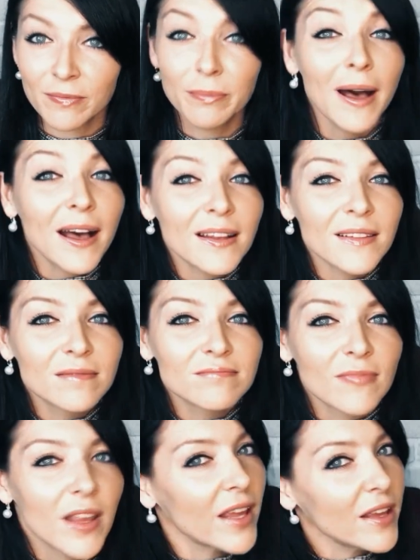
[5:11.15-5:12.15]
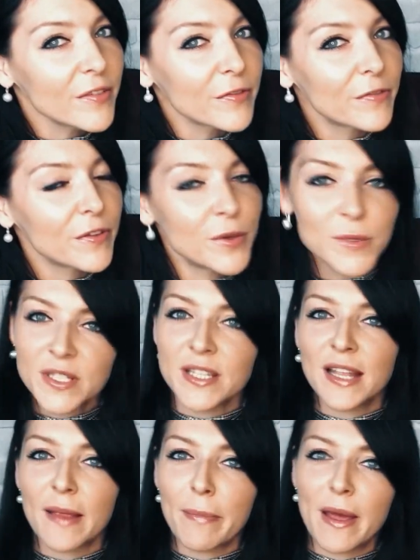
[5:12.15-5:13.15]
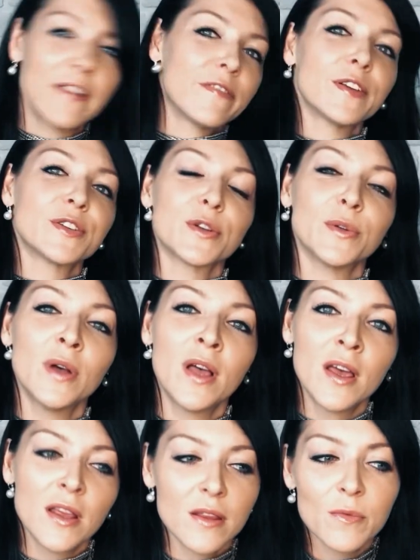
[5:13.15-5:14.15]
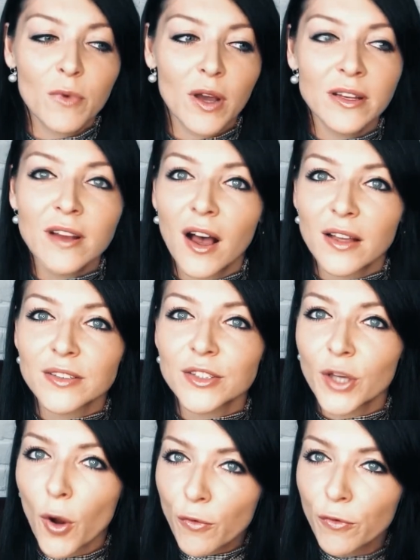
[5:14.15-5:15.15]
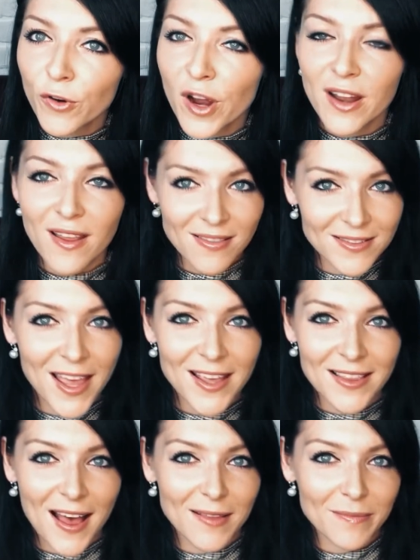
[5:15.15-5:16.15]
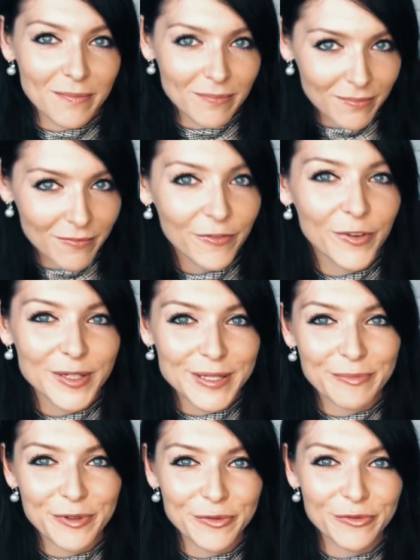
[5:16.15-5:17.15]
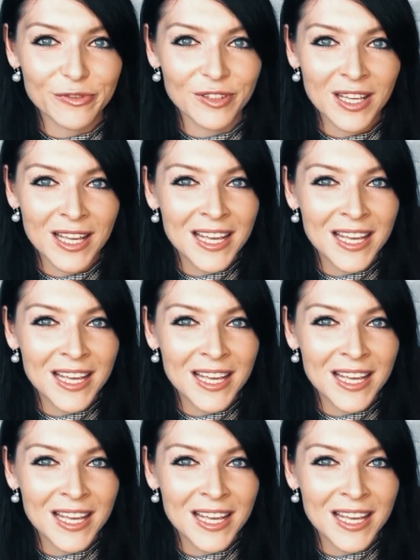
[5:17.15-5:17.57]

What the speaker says: But if you see that beneficial, then why not? Go for it and take that first move.